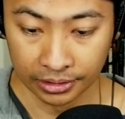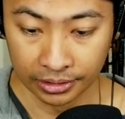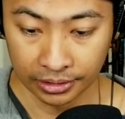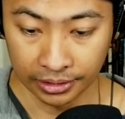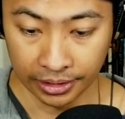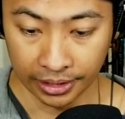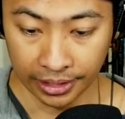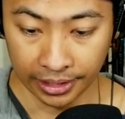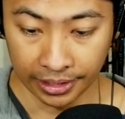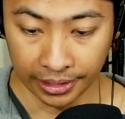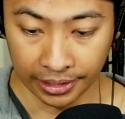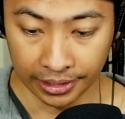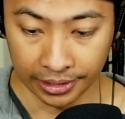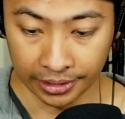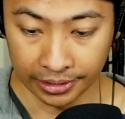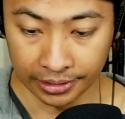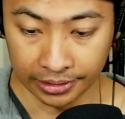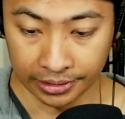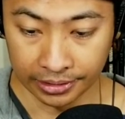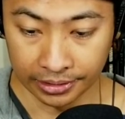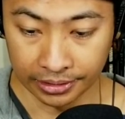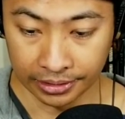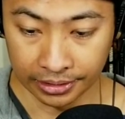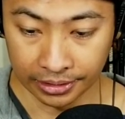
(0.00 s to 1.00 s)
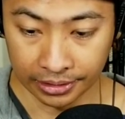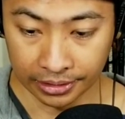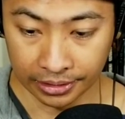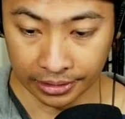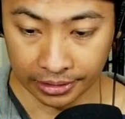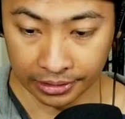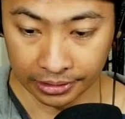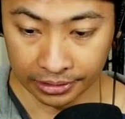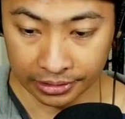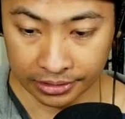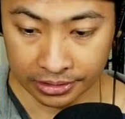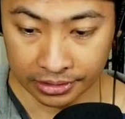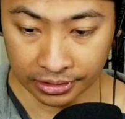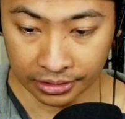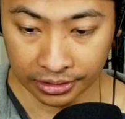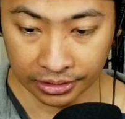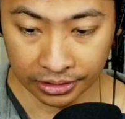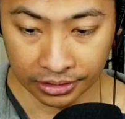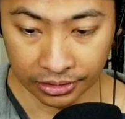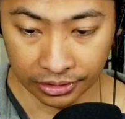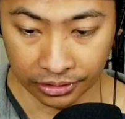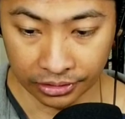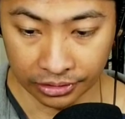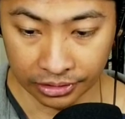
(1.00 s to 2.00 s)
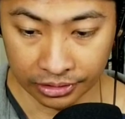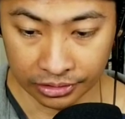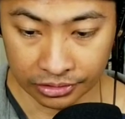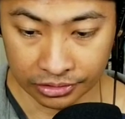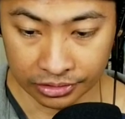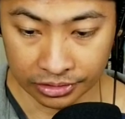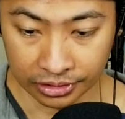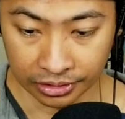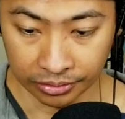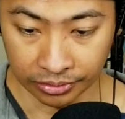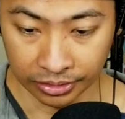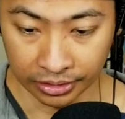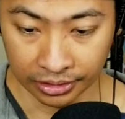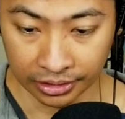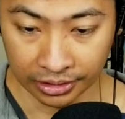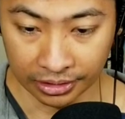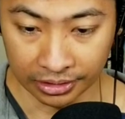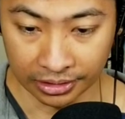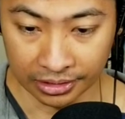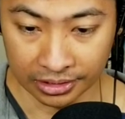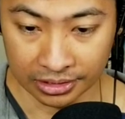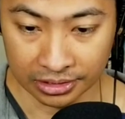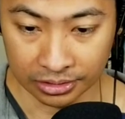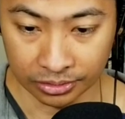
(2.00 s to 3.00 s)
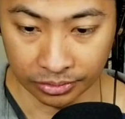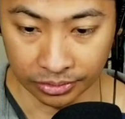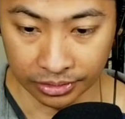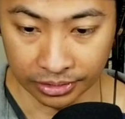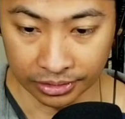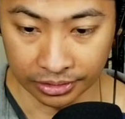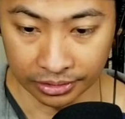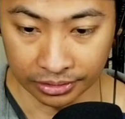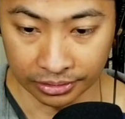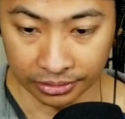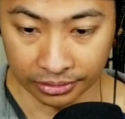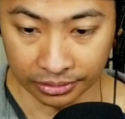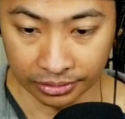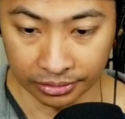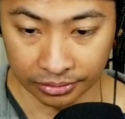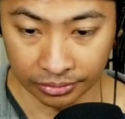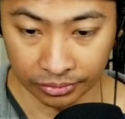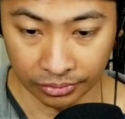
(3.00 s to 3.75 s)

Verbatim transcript: And uh, let's look at another interesting one. Look at this one, dude.